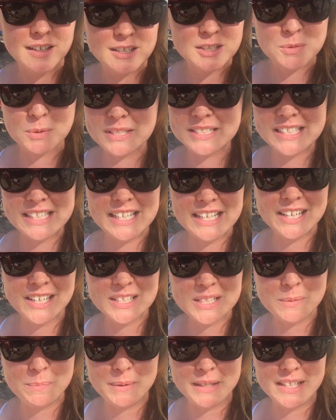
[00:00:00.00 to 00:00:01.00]
So we're sitting
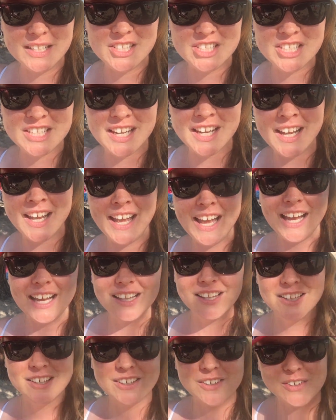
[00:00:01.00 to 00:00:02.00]
here at the beach,
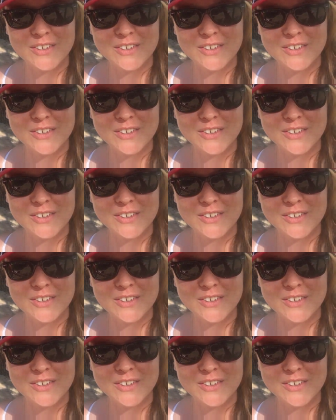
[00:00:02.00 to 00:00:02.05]
and look